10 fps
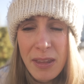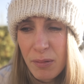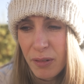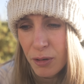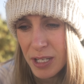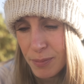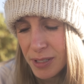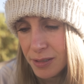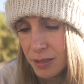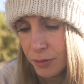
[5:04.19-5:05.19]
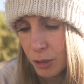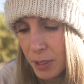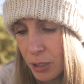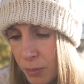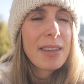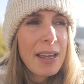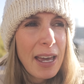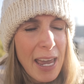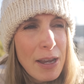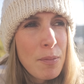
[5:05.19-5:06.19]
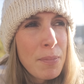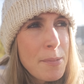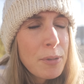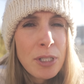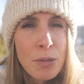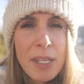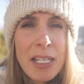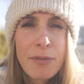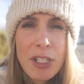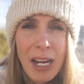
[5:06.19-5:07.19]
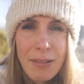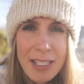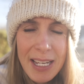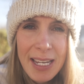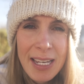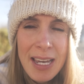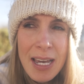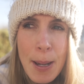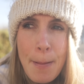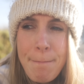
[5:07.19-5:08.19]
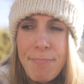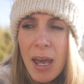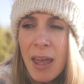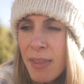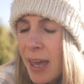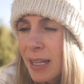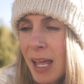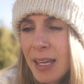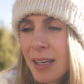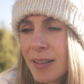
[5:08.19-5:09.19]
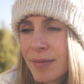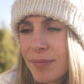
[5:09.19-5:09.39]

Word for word: I think with Christmas and stuff coming up, I hate when people do things for charity and then, like,